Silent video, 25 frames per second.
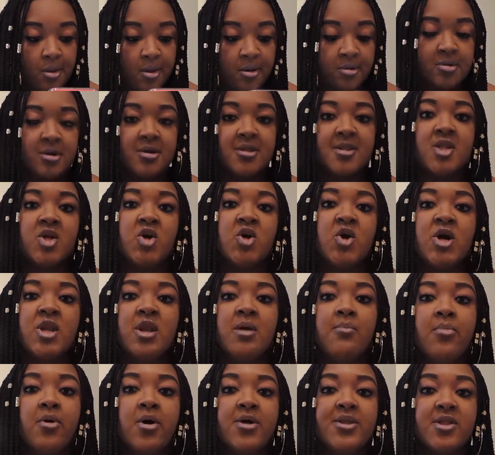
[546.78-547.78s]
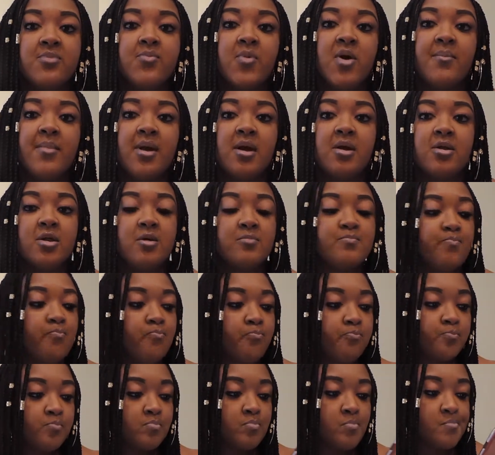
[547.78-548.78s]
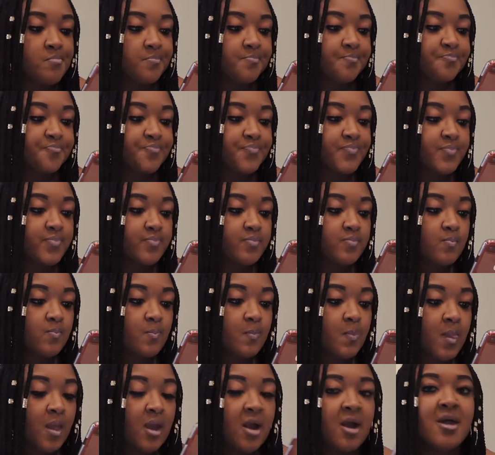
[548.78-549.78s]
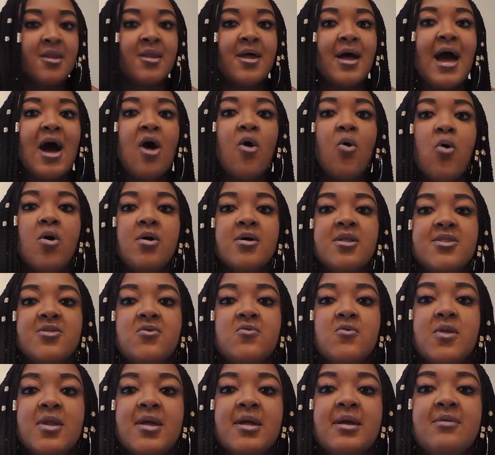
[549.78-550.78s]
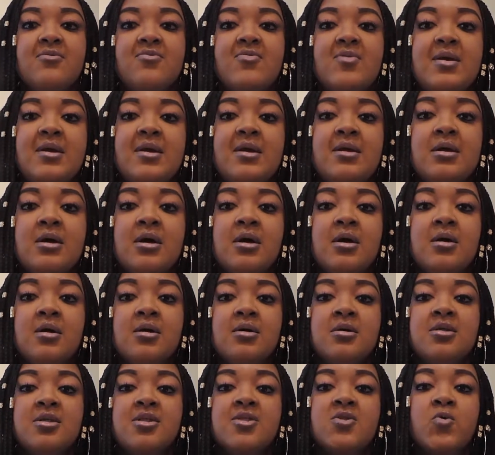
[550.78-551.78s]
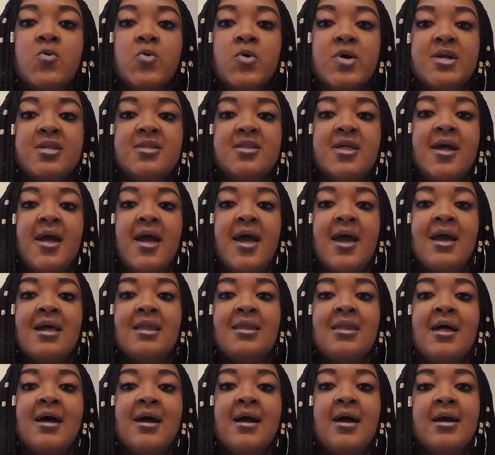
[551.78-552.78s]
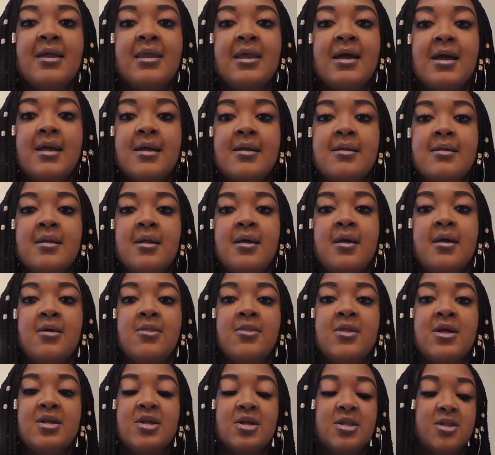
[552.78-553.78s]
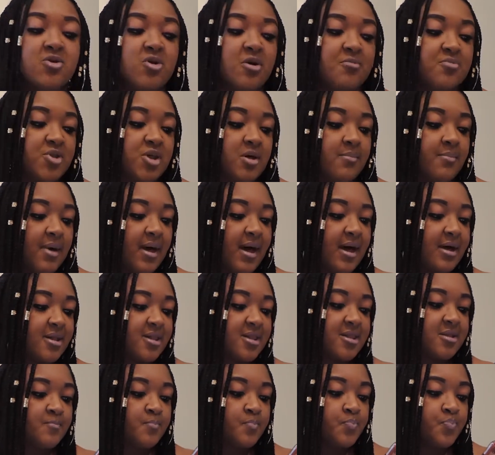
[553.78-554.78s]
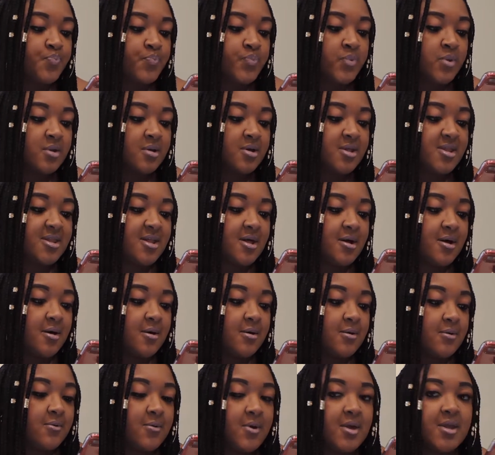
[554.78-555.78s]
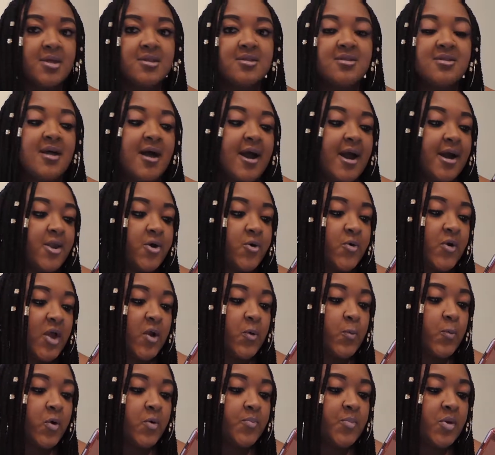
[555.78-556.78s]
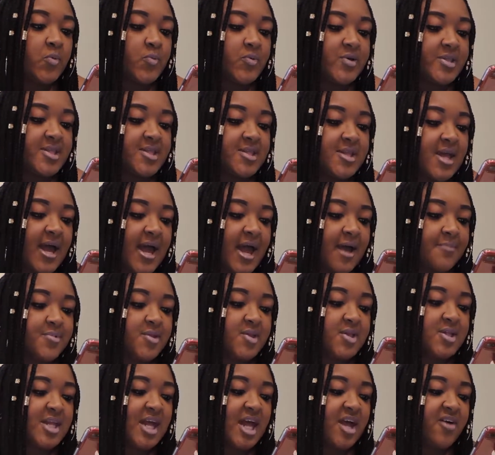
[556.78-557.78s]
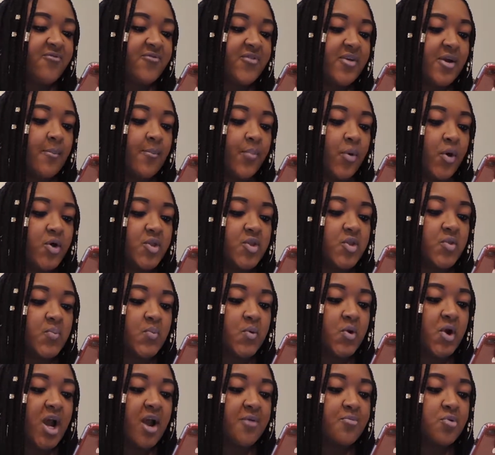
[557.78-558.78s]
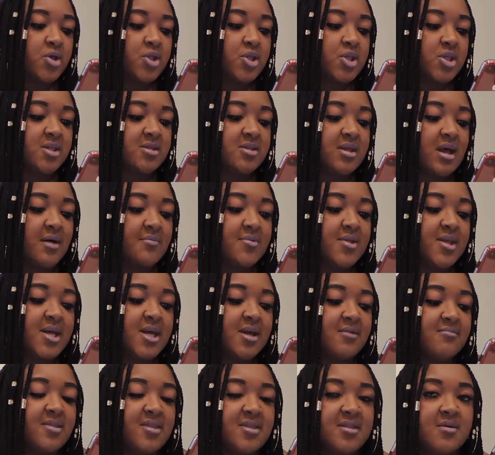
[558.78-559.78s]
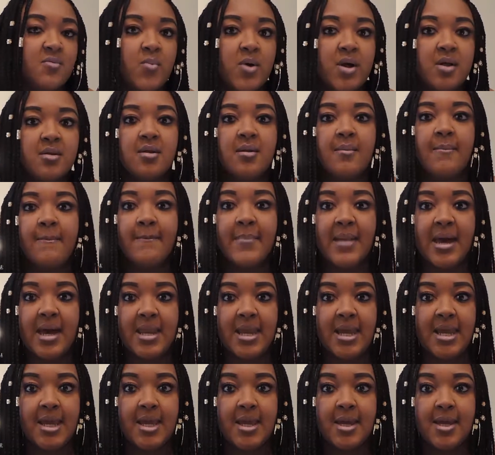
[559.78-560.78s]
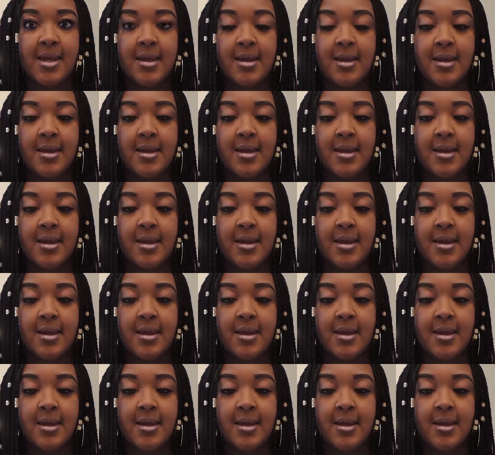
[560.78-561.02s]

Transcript: And this occurred in Baltimore, Maryland. And I'll also link the story's headline in the description box. So it is titled, "A Woman Was Stabbed to Death in Baltimore After She Stopped to Give Someone Money."